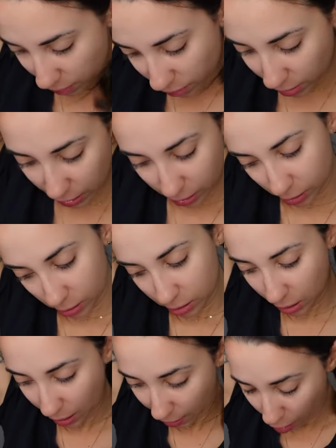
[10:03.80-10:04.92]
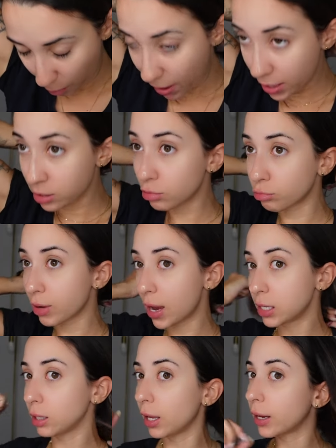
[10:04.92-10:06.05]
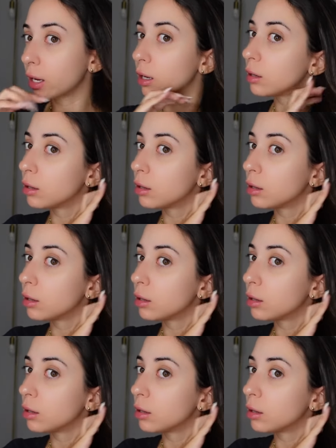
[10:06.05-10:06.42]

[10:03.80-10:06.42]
I feel like this is going to help. It's already like